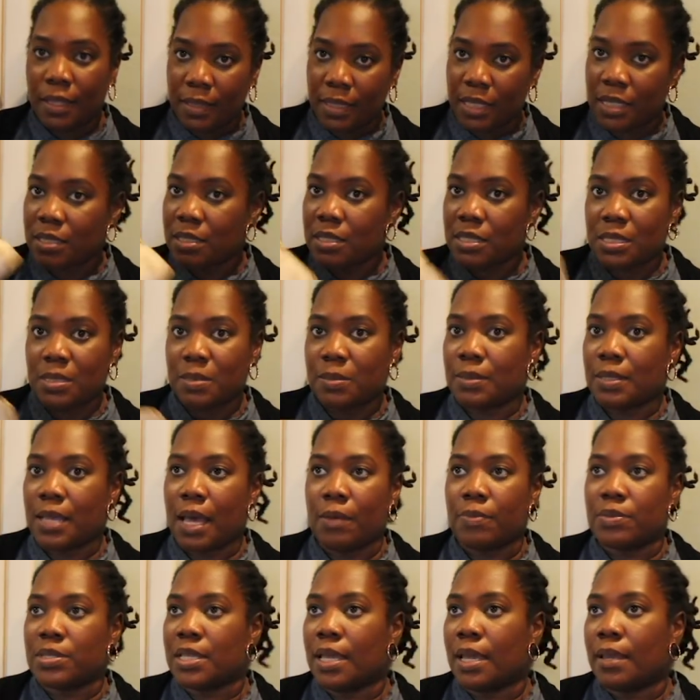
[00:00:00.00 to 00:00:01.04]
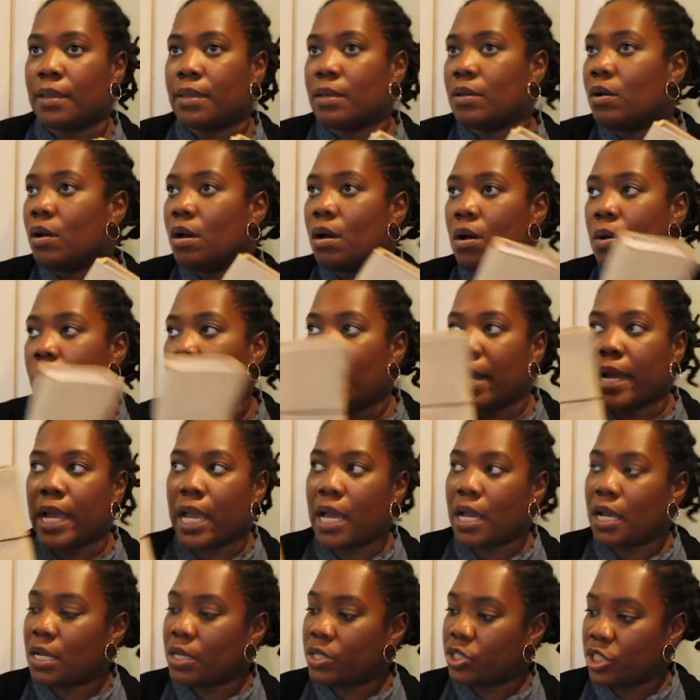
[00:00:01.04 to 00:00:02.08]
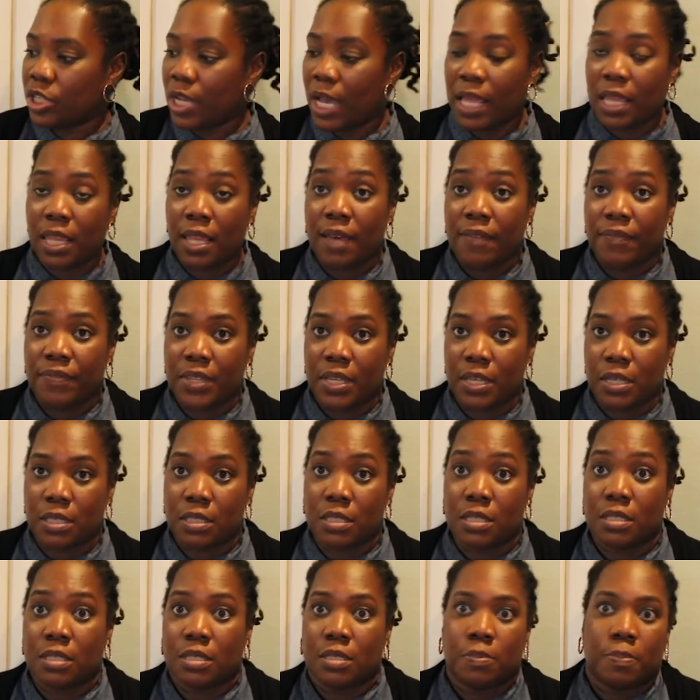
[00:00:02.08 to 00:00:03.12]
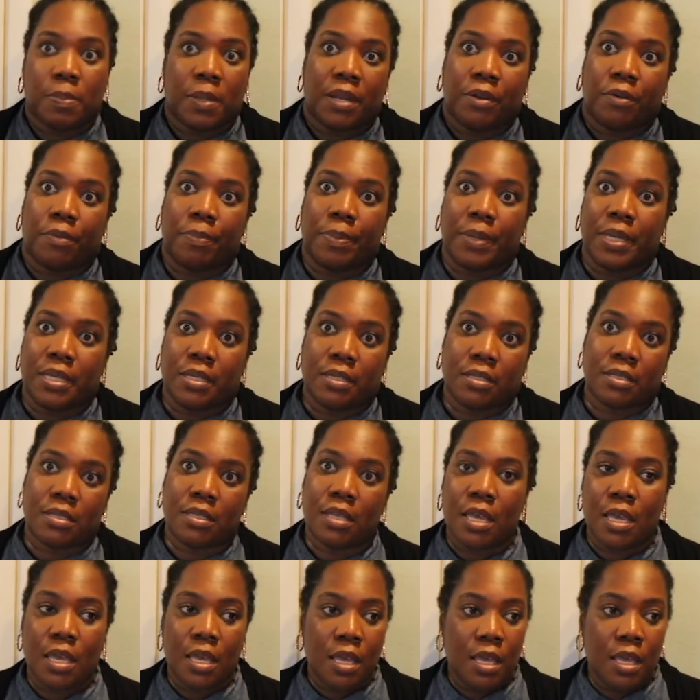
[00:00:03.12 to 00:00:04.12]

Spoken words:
I was like, oh my gosh, I love this. This is planner piece.